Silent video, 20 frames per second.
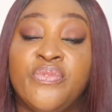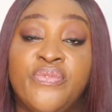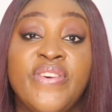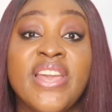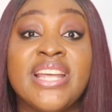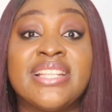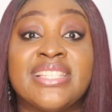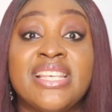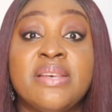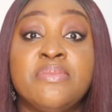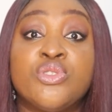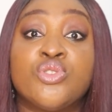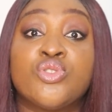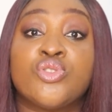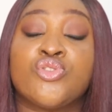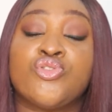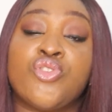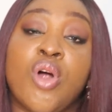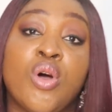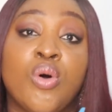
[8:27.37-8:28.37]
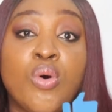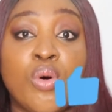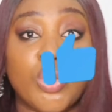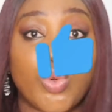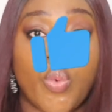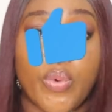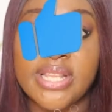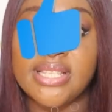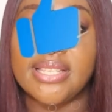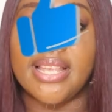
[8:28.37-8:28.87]
victim
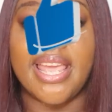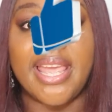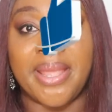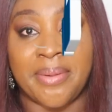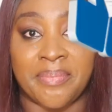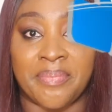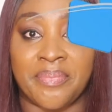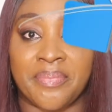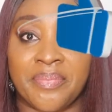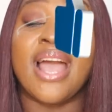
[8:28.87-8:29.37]
struggled with him